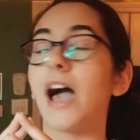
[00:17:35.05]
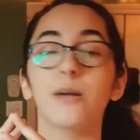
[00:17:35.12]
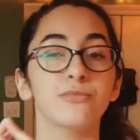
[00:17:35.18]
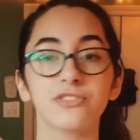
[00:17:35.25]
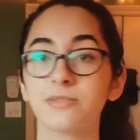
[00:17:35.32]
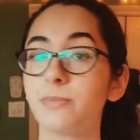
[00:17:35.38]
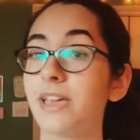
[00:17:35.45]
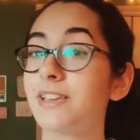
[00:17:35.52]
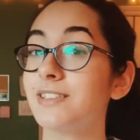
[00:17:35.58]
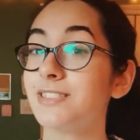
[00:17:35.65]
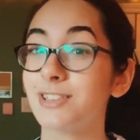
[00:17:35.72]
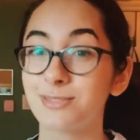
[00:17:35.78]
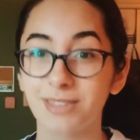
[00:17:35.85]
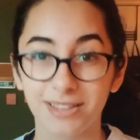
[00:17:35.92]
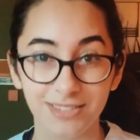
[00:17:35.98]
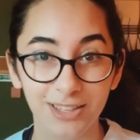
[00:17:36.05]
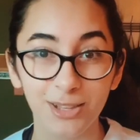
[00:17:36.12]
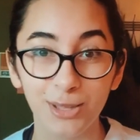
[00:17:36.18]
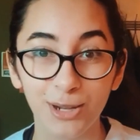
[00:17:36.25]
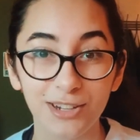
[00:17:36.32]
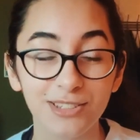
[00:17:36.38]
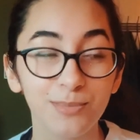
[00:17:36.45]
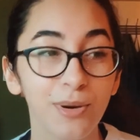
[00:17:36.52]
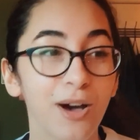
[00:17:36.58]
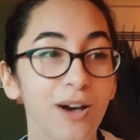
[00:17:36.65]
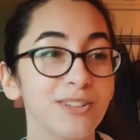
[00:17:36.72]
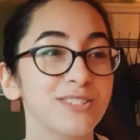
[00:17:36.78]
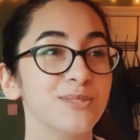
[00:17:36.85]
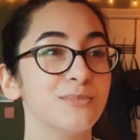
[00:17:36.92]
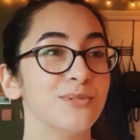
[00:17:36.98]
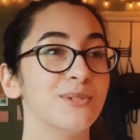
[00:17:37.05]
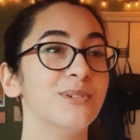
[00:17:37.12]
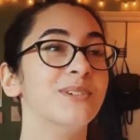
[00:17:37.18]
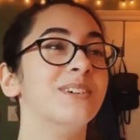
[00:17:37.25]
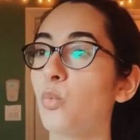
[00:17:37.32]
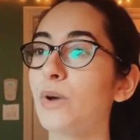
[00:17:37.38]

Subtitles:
I'm just making this as clear as possible.